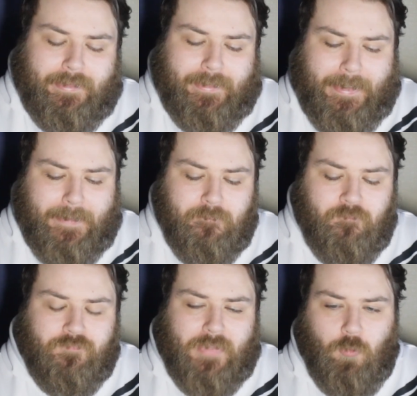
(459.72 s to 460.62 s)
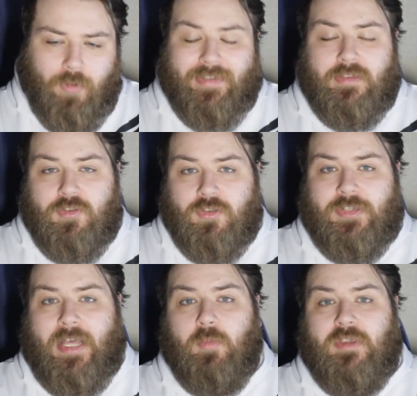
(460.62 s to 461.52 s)
And one thing that
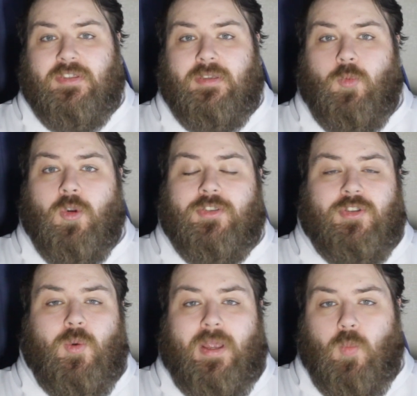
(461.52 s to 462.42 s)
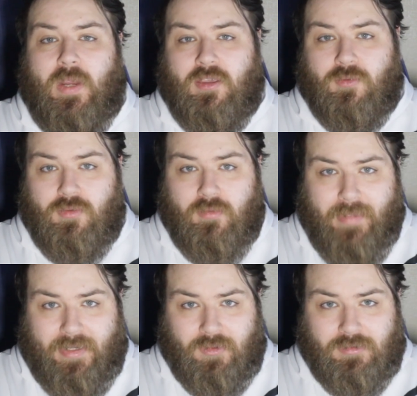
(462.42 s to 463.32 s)
doesn't help is that Warrington are quite weak through the
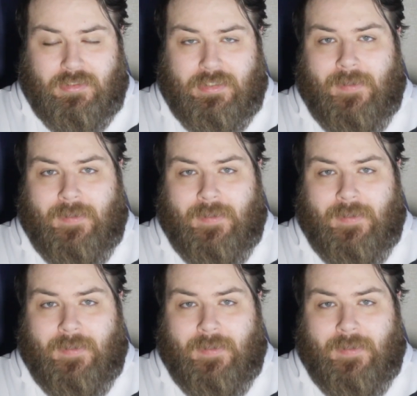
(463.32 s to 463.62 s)
middle.